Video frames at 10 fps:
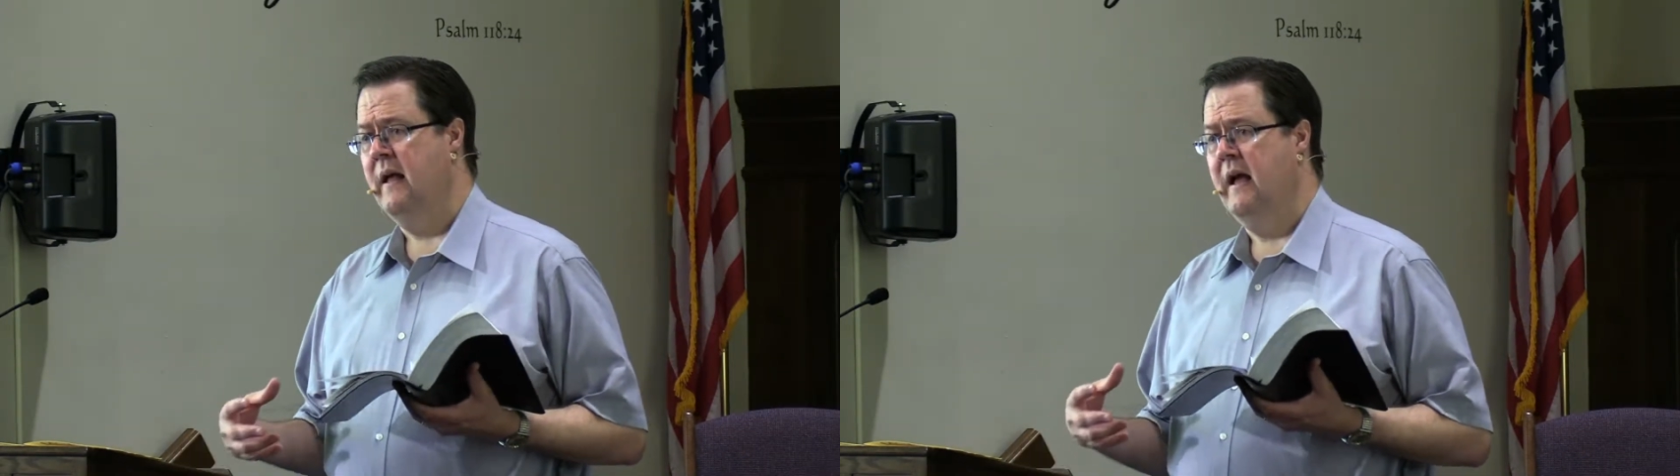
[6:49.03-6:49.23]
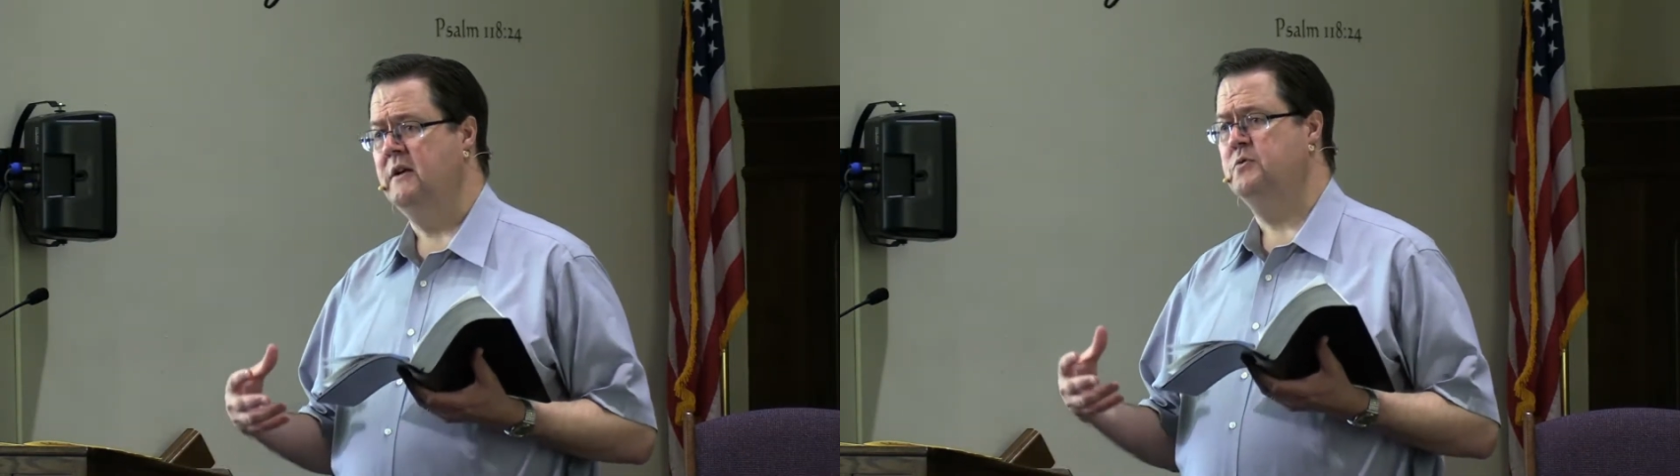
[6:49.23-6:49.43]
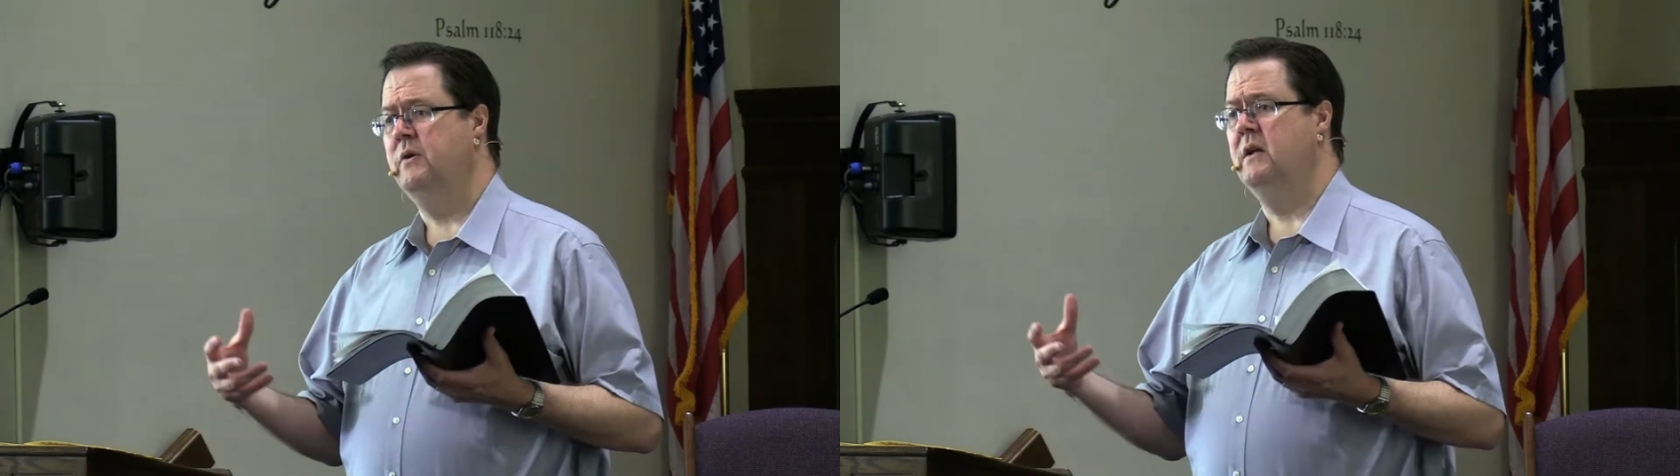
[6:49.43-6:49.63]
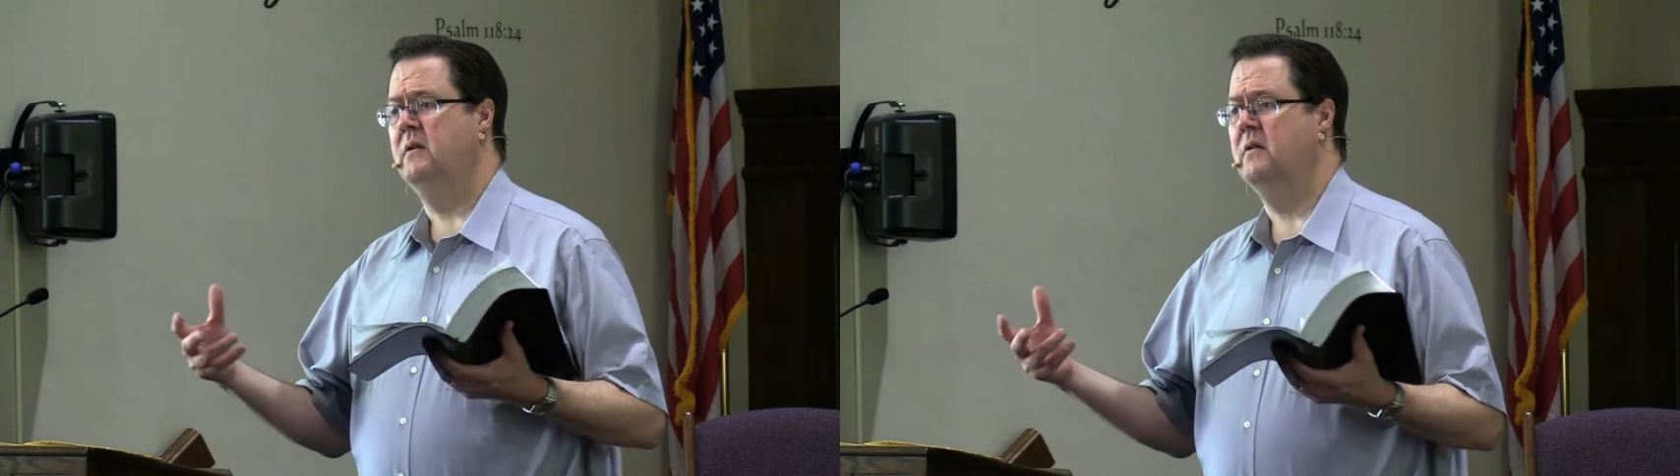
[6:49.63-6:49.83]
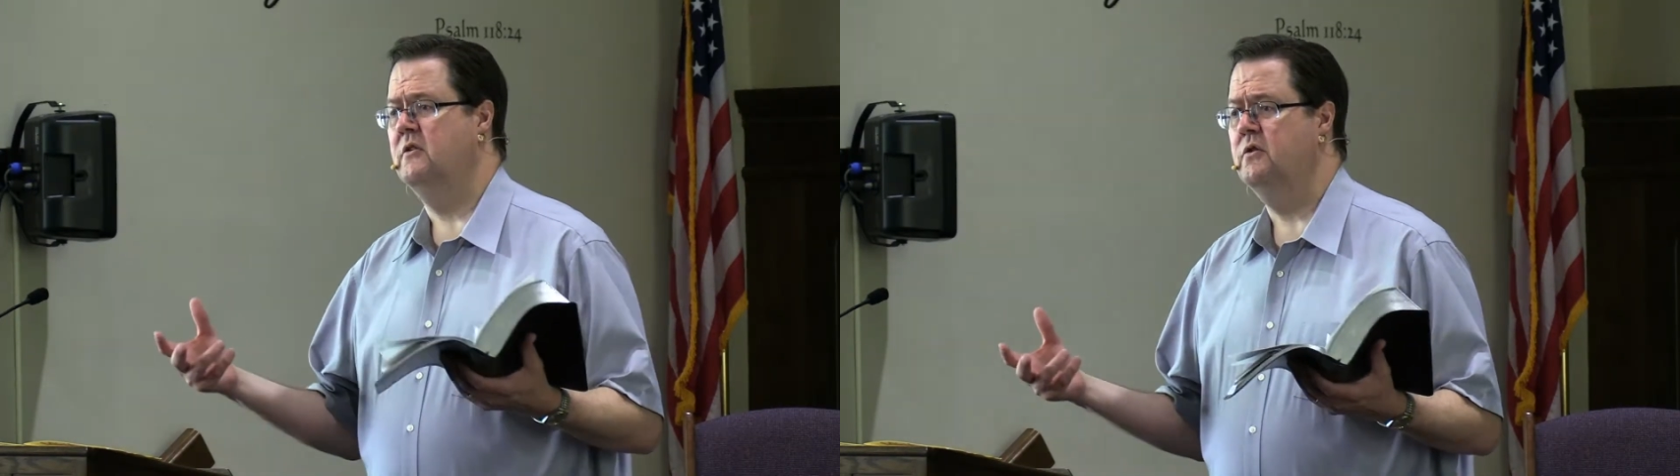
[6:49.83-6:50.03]
as we
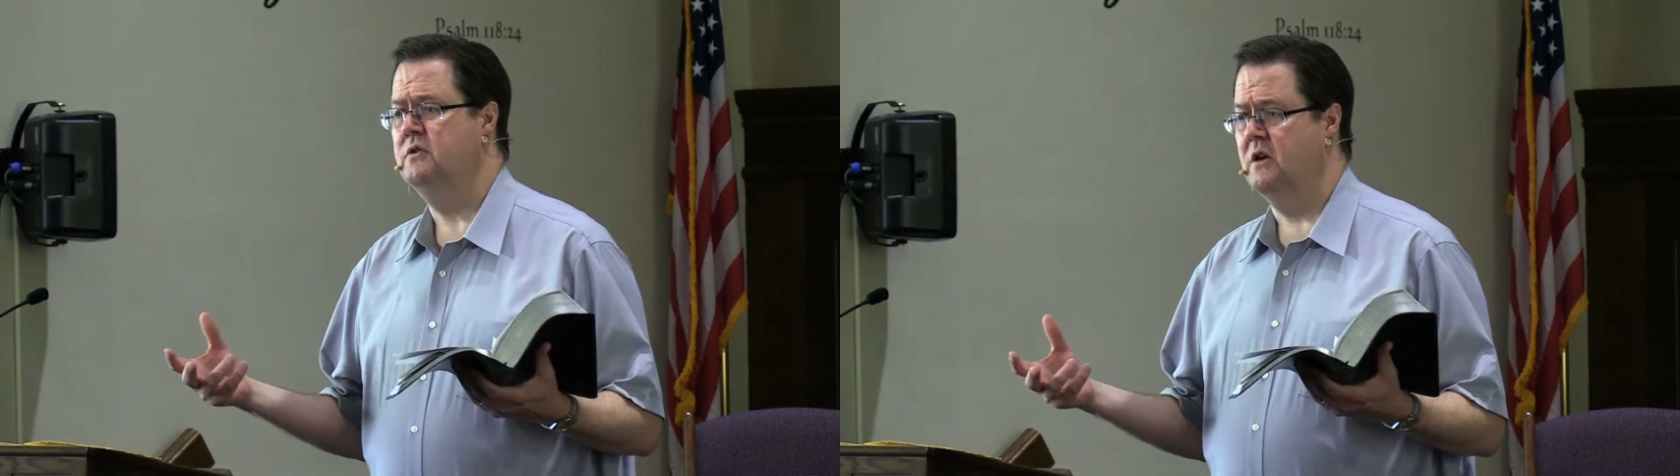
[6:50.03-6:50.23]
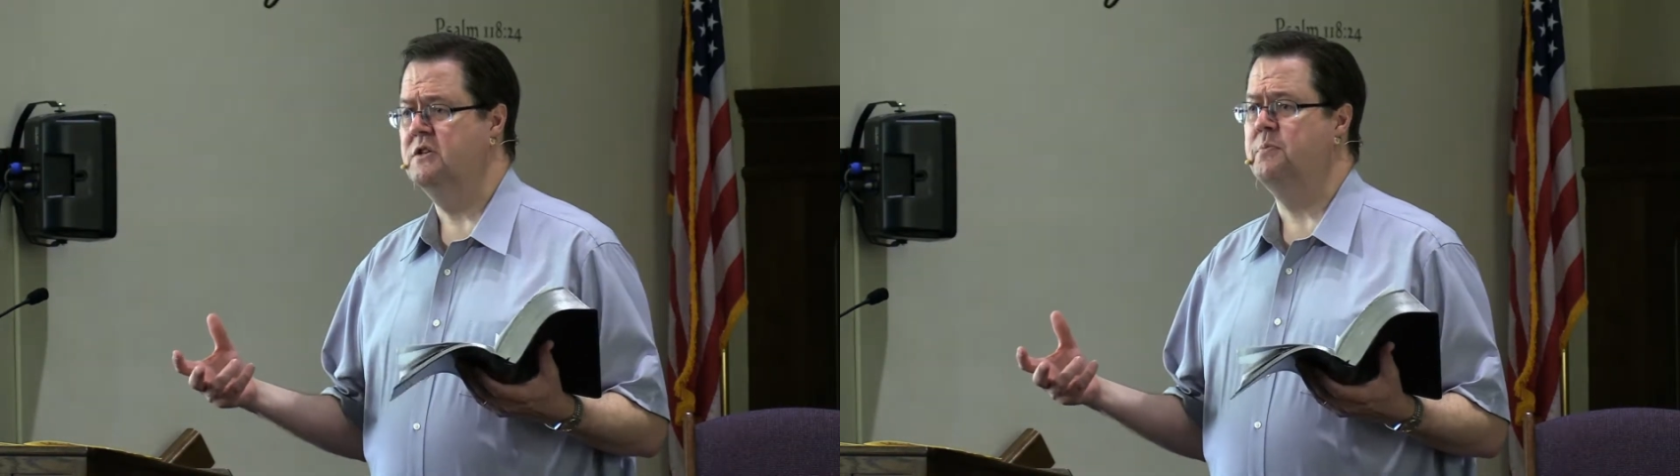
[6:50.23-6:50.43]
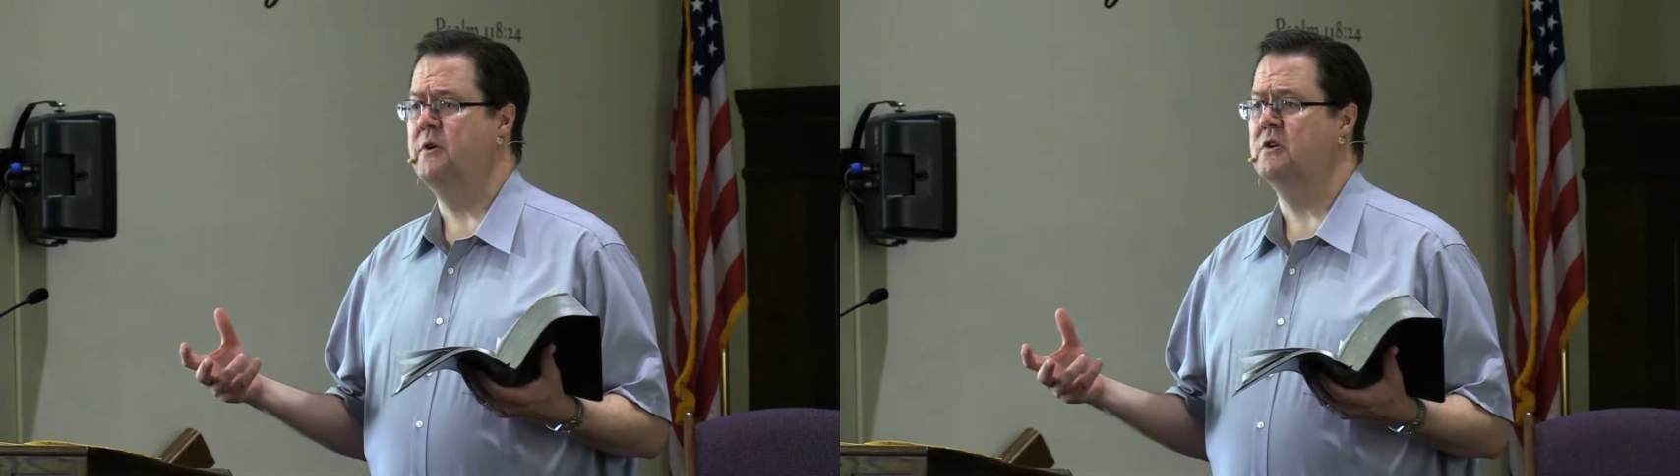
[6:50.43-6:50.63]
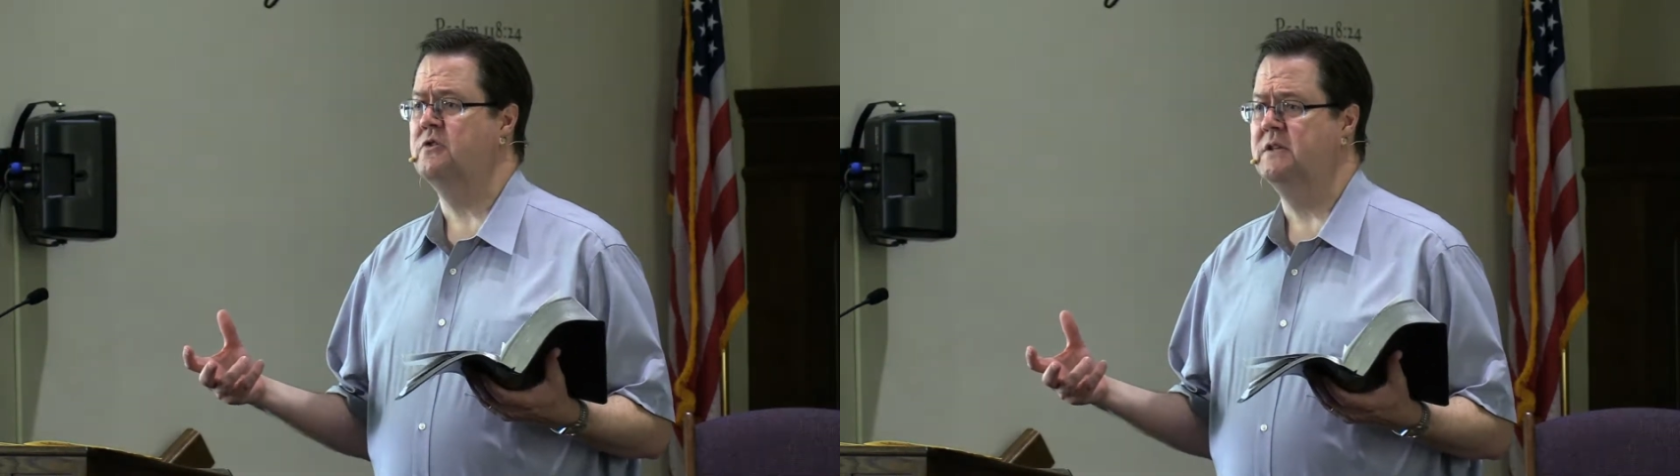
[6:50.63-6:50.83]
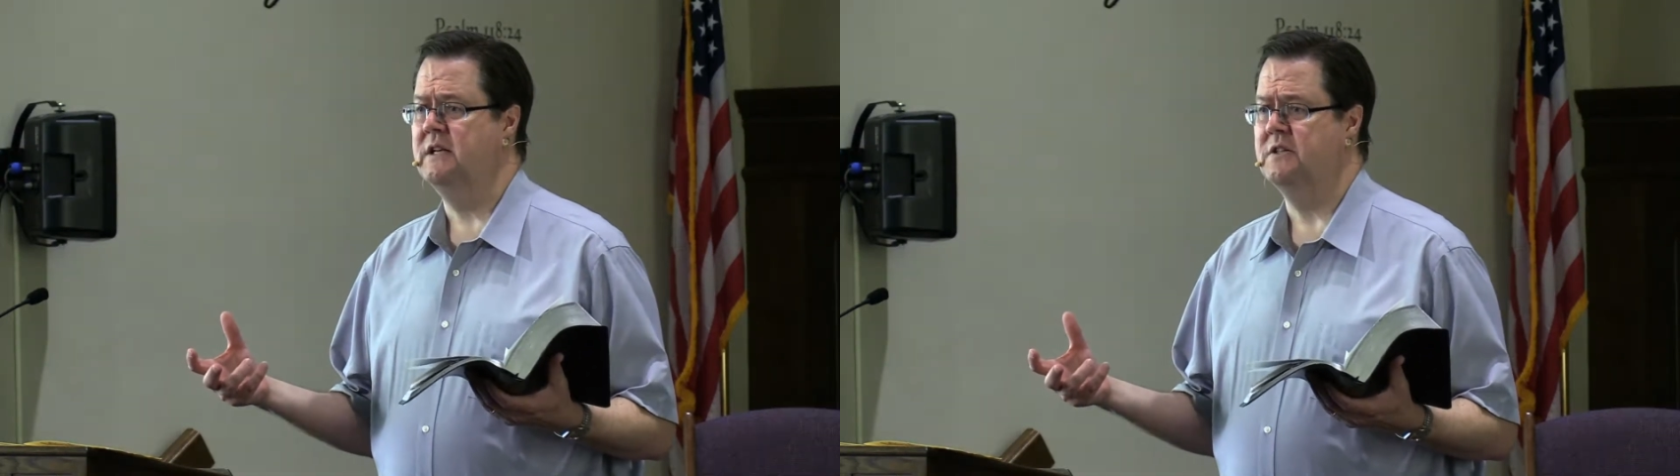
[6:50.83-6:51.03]
do spiritual
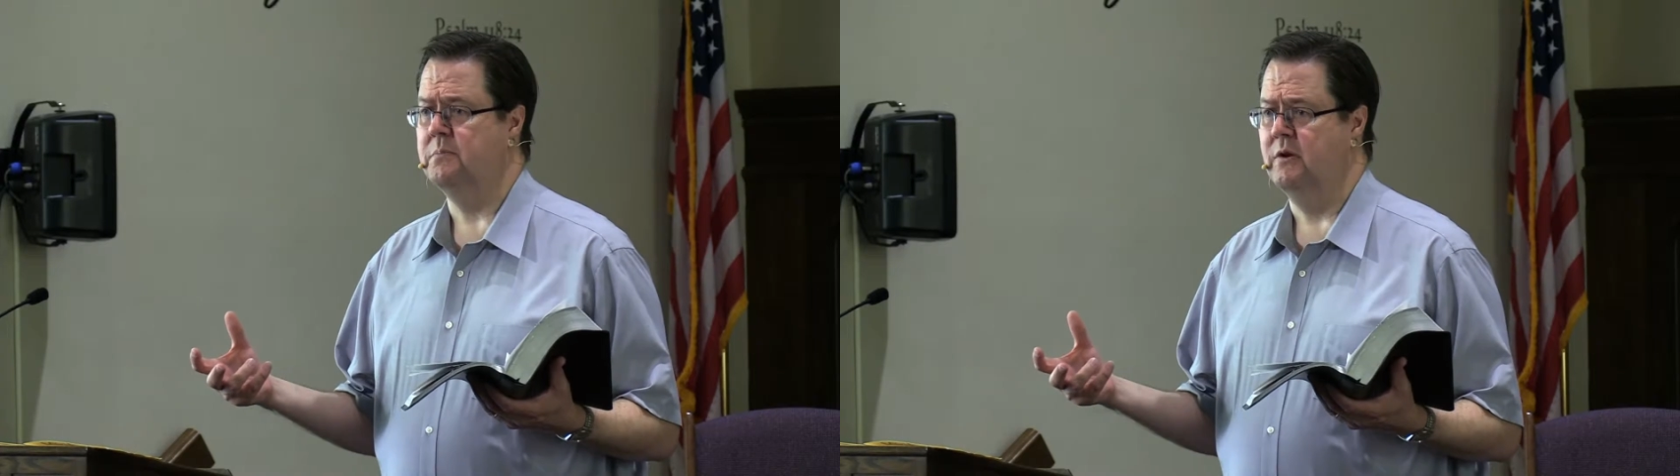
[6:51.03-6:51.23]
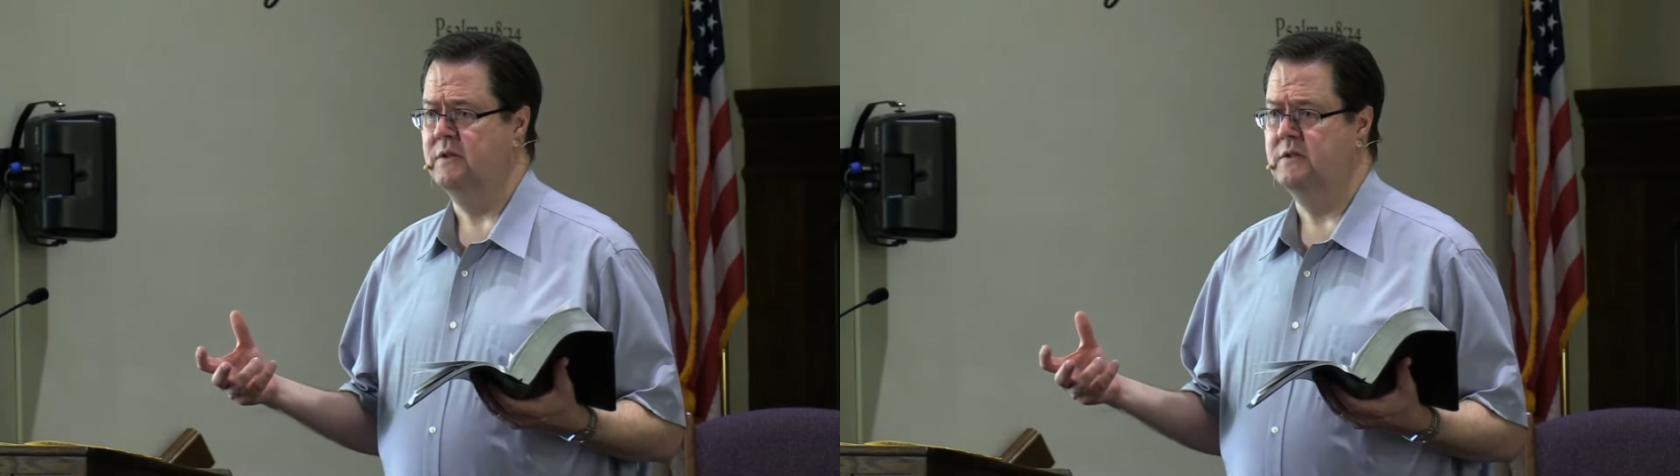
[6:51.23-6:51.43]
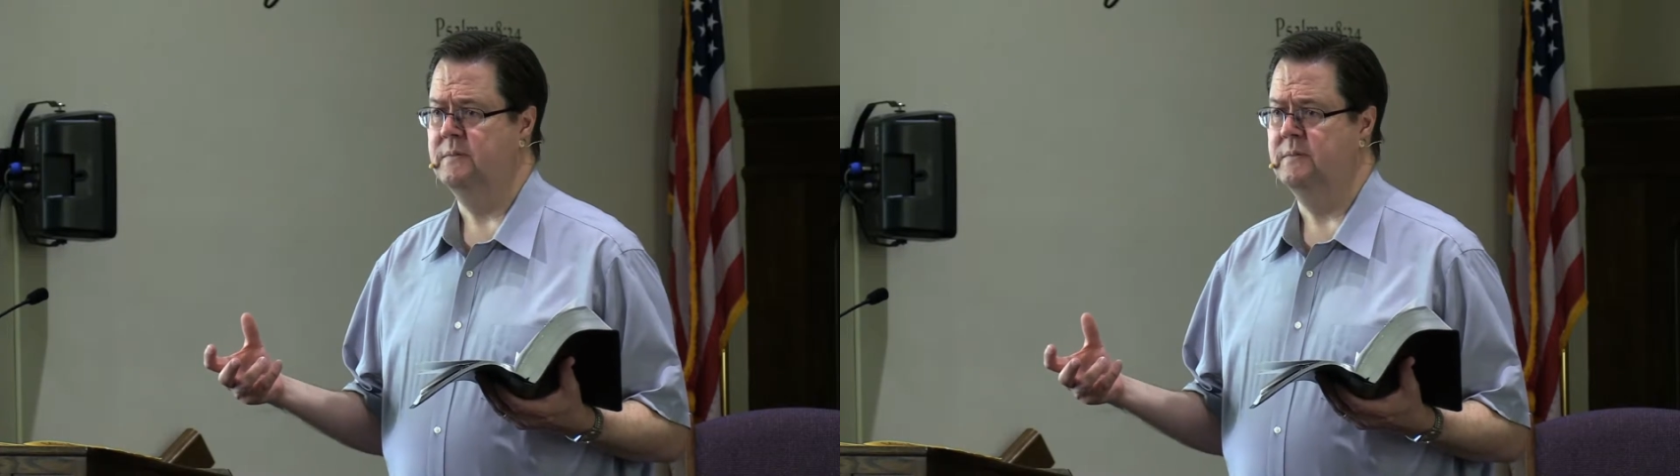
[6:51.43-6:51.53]
disciplines.